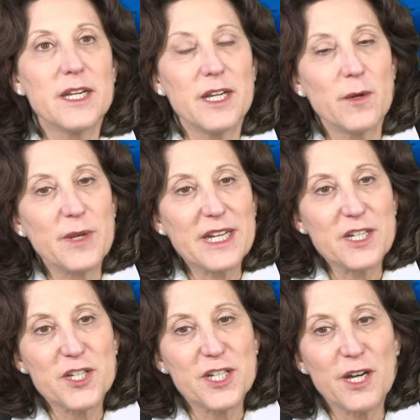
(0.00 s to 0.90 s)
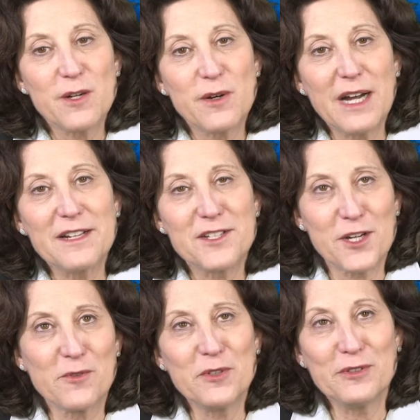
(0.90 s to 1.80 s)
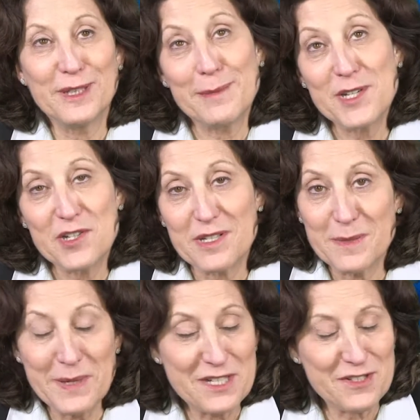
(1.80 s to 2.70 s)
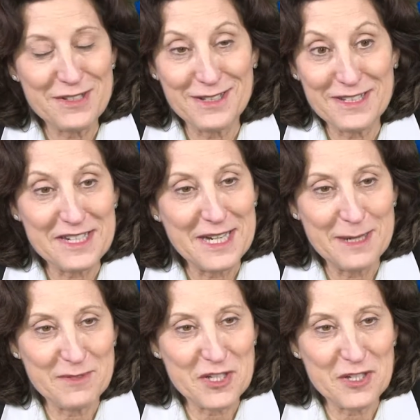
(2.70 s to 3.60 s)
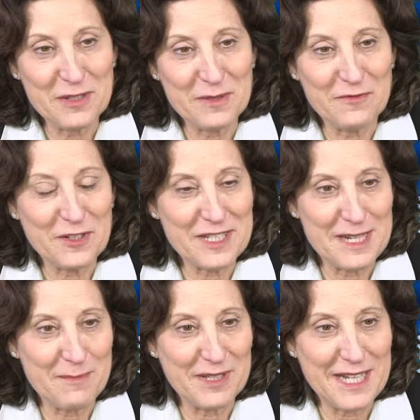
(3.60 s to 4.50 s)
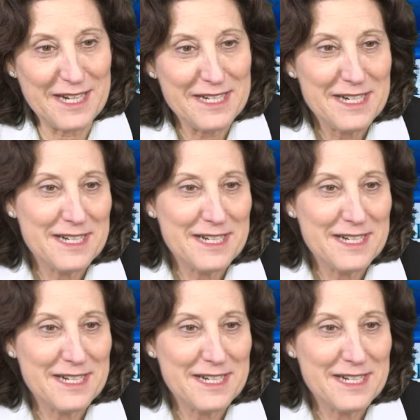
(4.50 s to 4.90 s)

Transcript: I show Google images to patients all the time to show them, for example, that